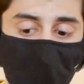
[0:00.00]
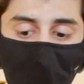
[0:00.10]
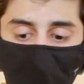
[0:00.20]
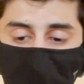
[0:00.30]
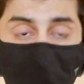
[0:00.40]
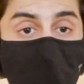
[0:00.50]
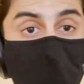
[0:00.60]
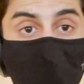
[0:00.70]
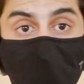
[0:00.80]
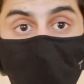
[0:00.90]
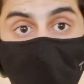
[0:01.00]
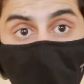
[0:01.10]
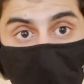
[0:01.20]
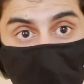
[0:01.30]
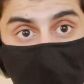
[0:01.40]

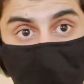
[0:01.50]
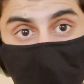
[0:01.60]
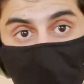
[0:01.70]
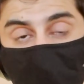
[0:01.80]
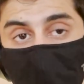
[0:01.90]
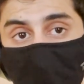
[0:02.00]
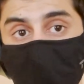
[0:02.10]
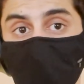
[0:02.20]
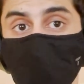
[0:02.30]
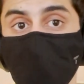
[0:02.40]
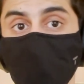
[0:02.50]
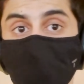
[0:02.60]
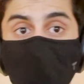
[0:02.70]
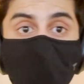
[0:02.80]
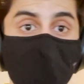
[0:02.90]
2001 actually they removed the
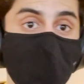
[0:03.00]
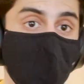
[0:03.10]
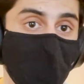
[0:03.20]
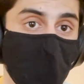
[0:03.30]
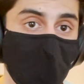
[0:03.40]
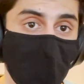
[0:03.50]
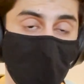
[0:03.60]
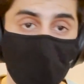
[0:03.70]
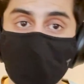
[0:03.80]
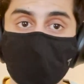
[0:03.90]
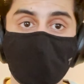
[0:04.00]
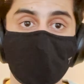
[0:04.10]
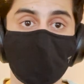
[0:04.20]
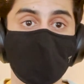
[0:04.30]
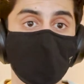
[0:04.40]
VAT, which is
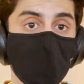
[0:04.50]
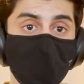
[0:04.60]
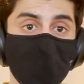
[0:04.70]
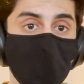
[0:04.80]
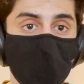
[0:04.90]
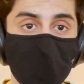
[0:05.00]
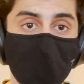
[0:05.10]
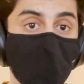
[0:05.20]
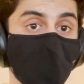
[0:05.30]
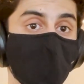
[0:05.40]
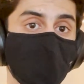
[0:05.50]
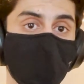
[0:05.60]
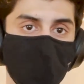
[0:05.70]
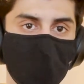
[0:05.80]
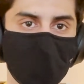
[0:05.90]
like a normal tax on every
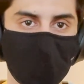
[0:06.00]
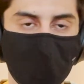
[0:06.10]
purchase.